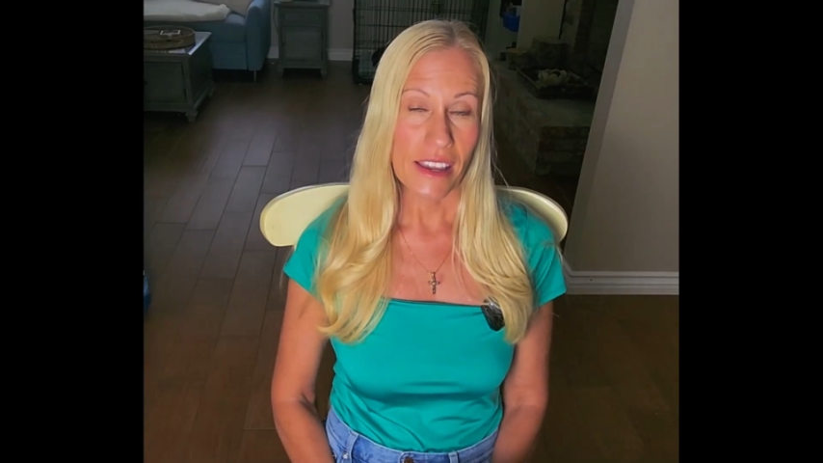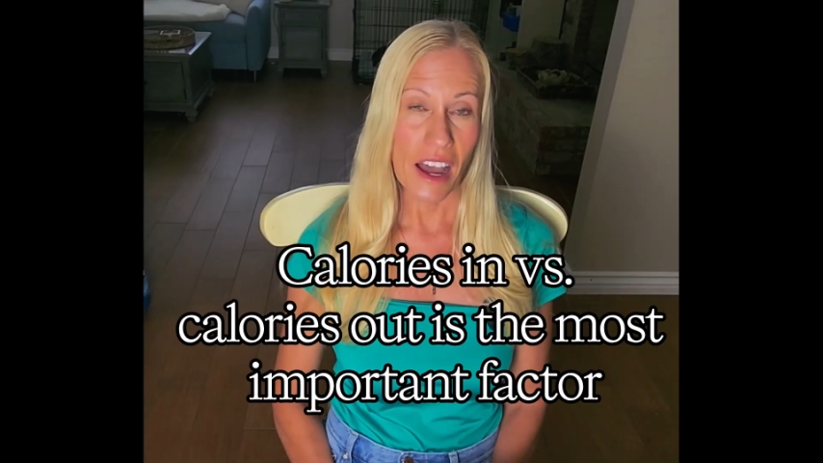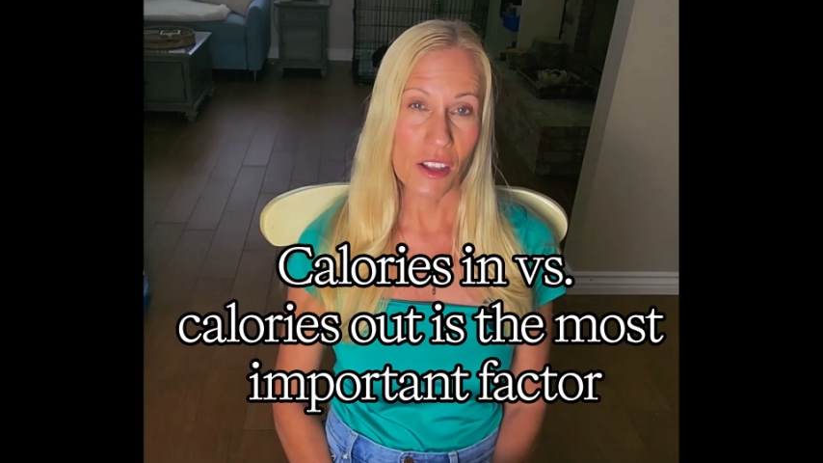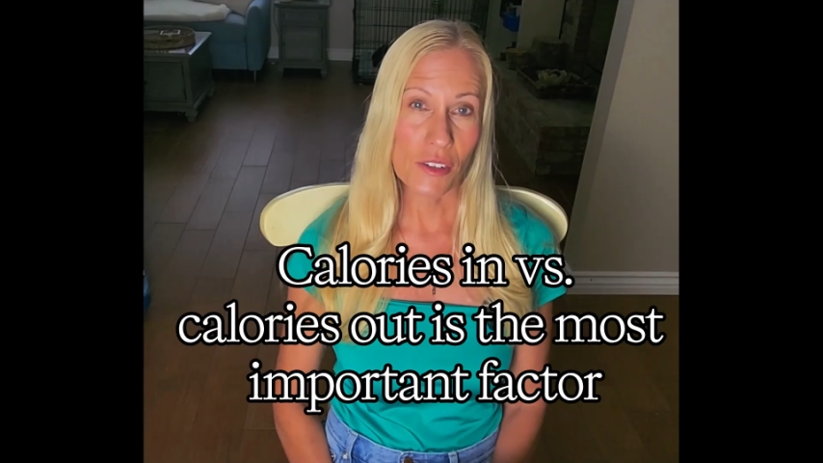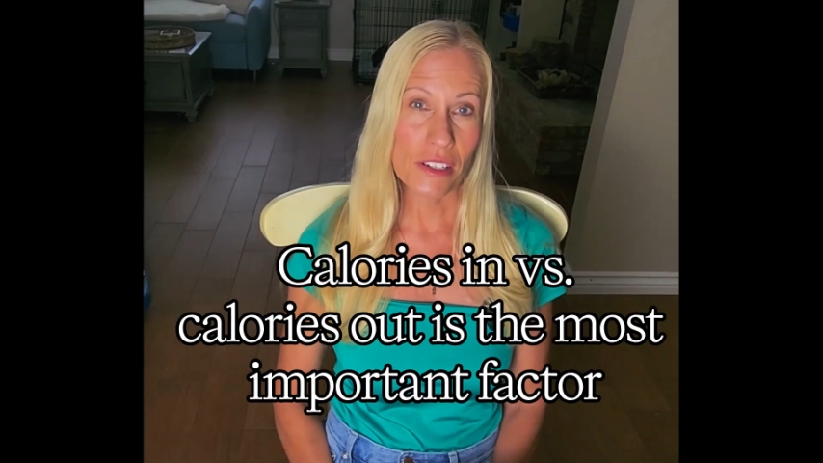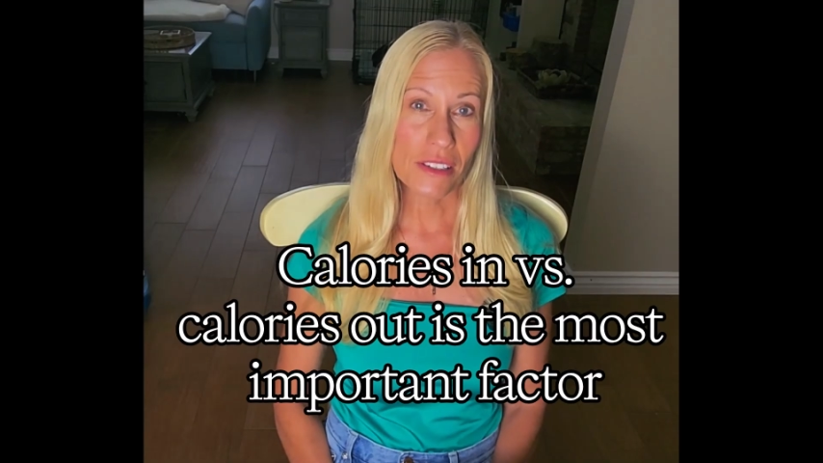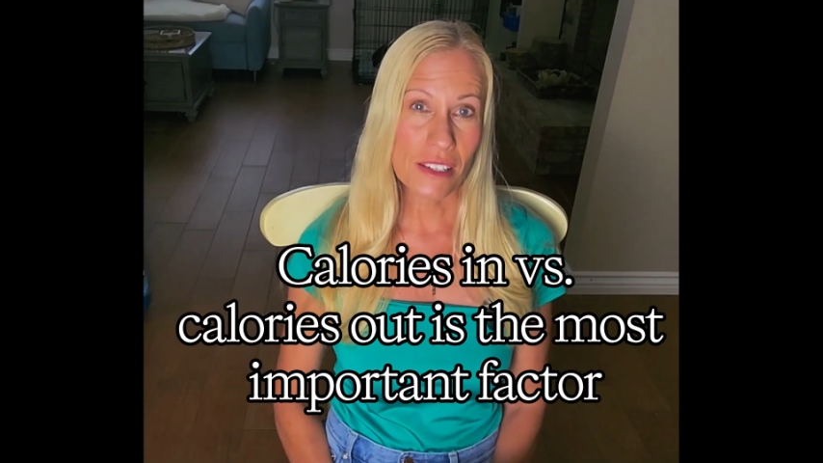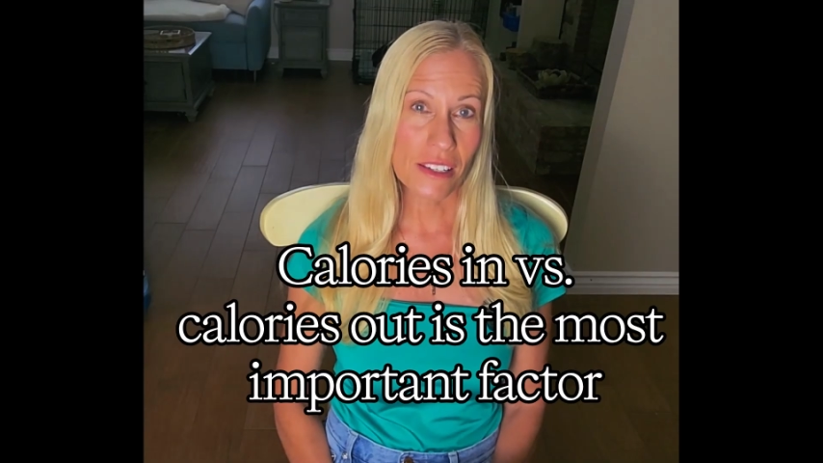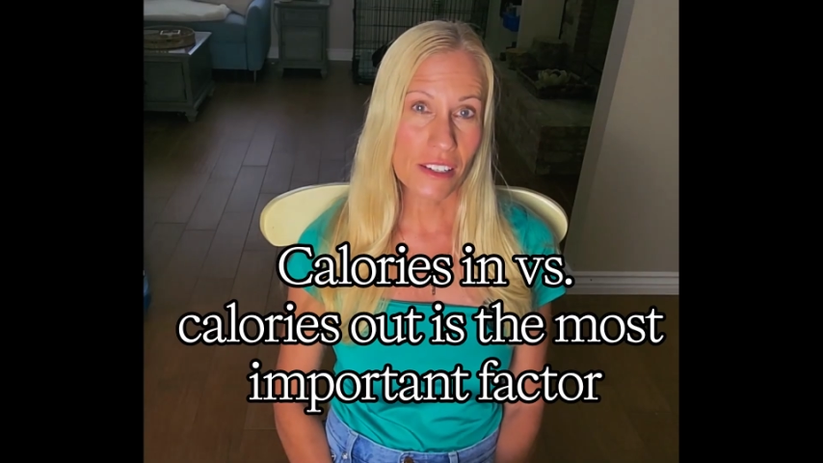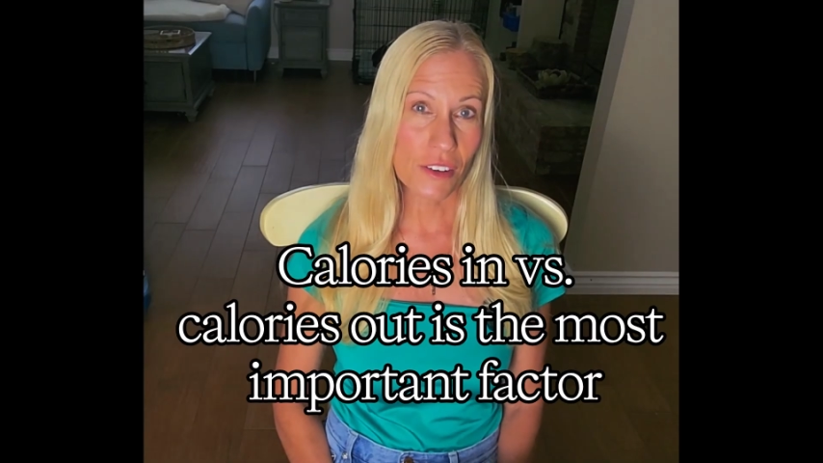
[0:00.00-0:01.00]
calories
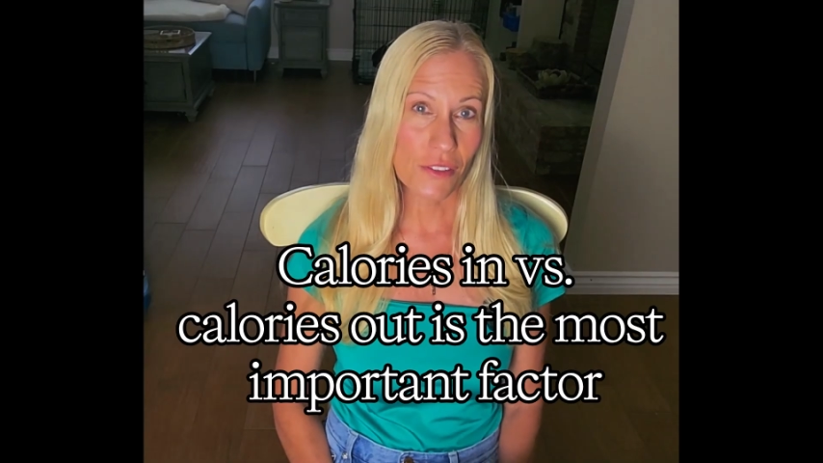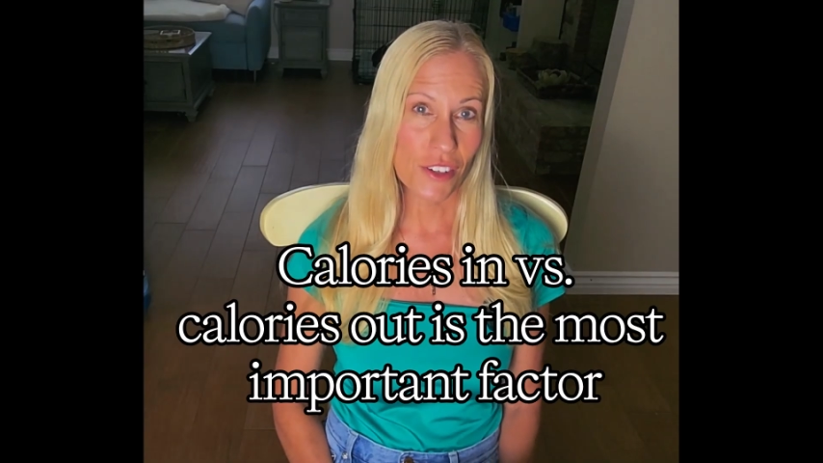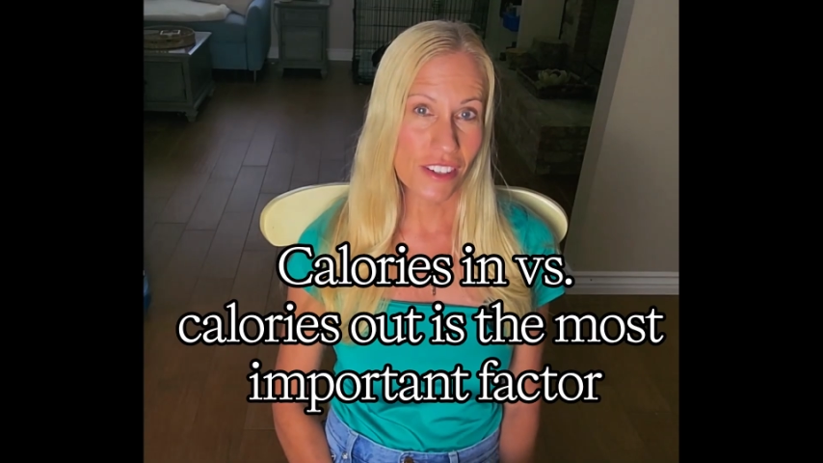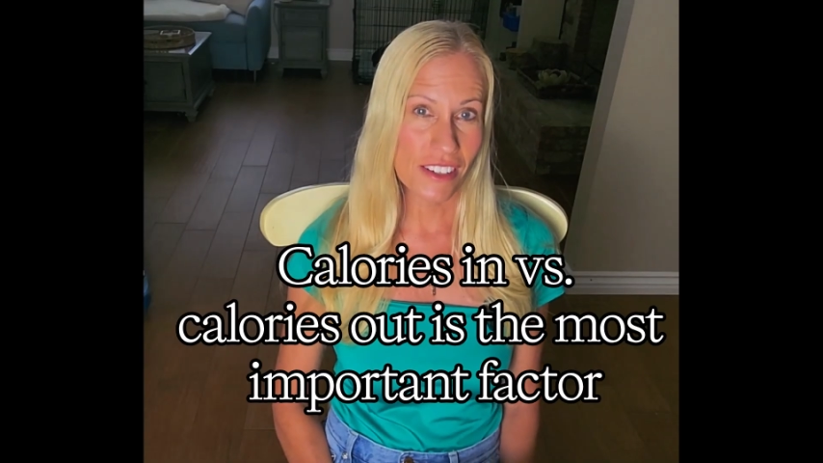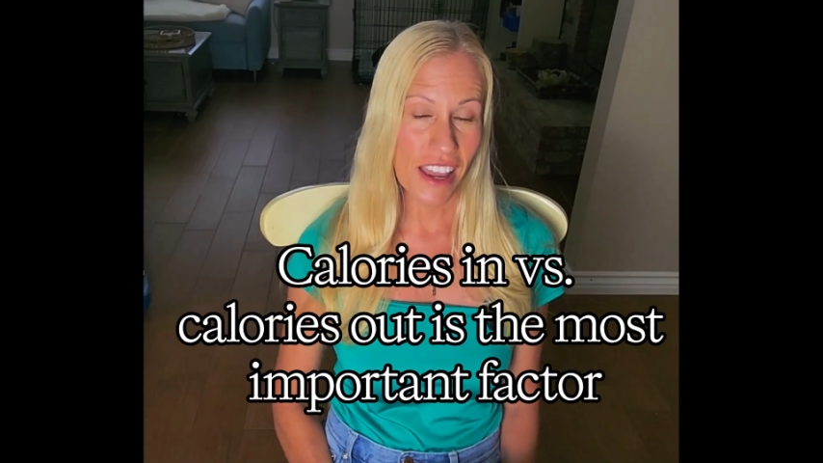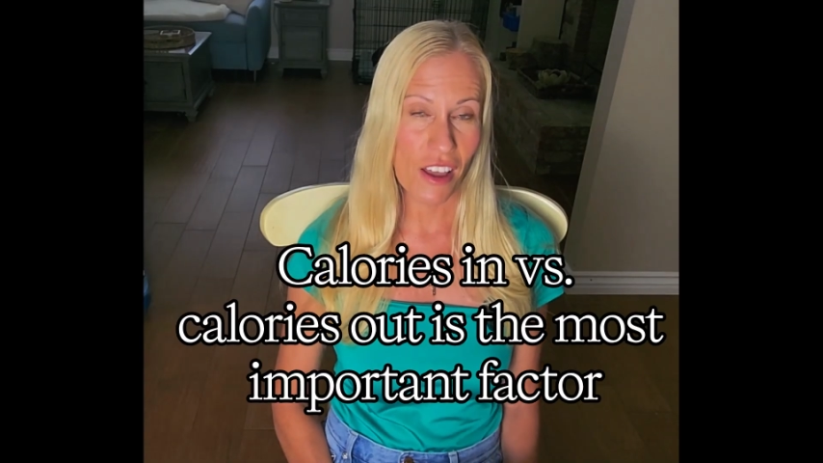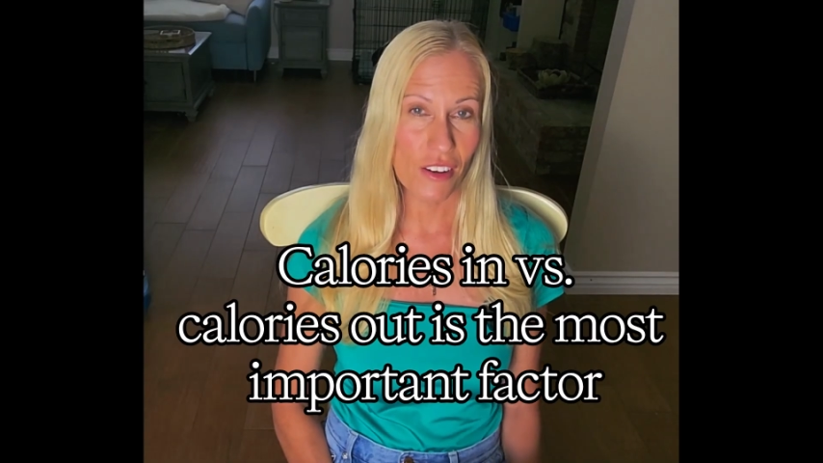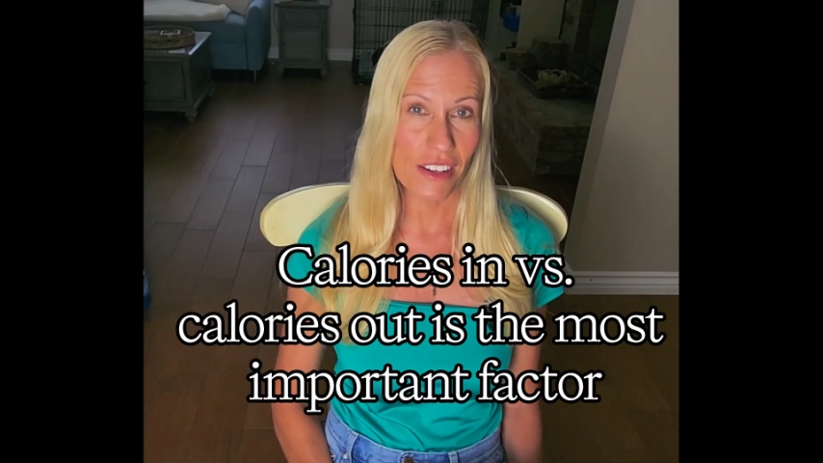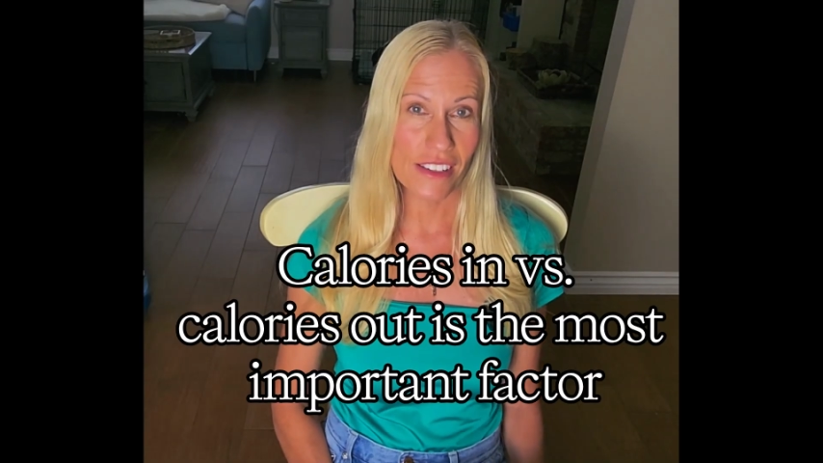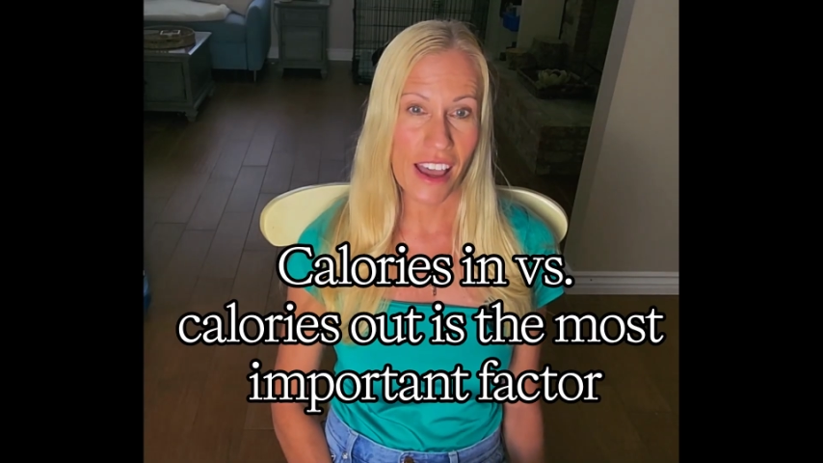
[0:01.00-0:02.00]
in versus
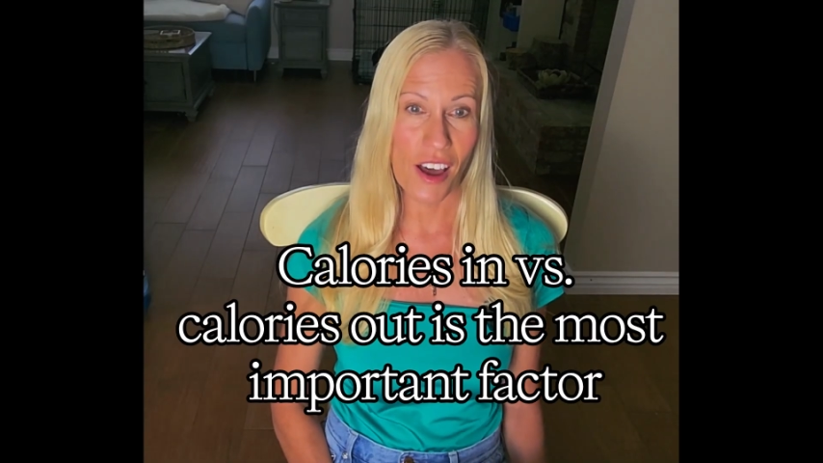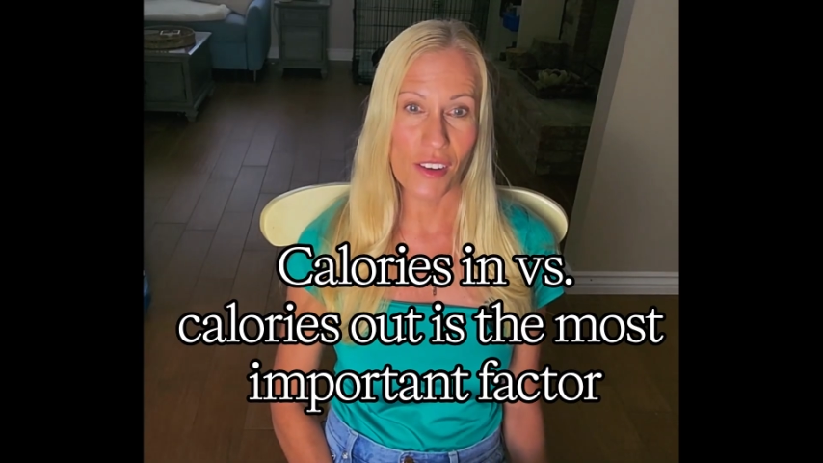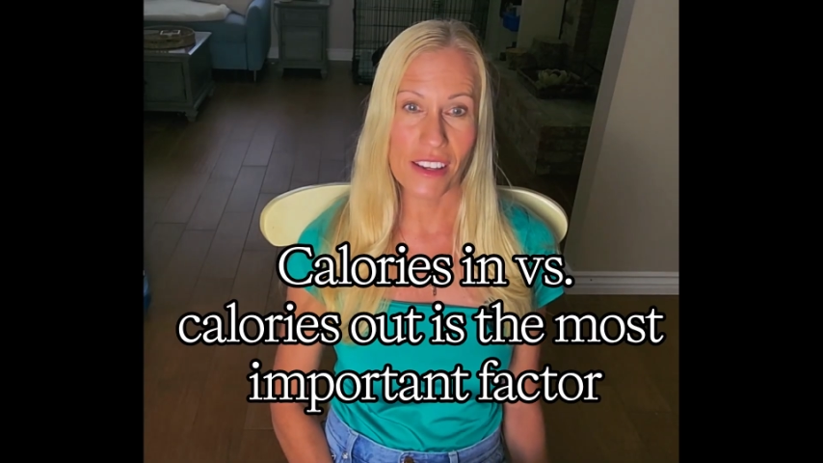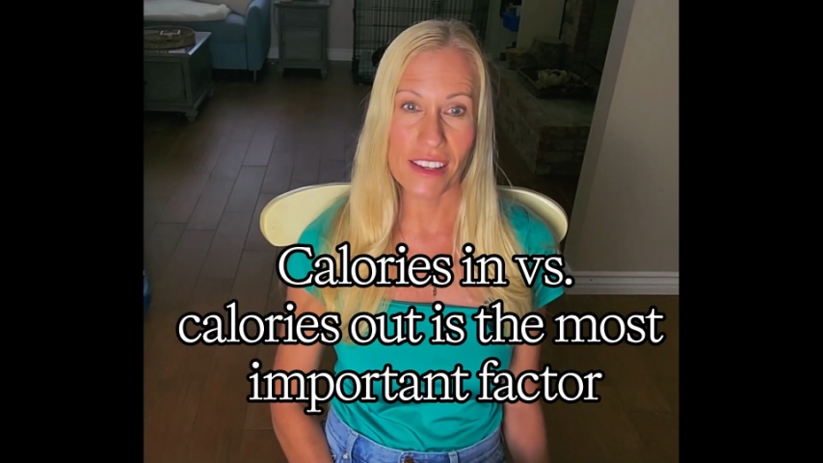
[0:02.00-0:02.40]
calories out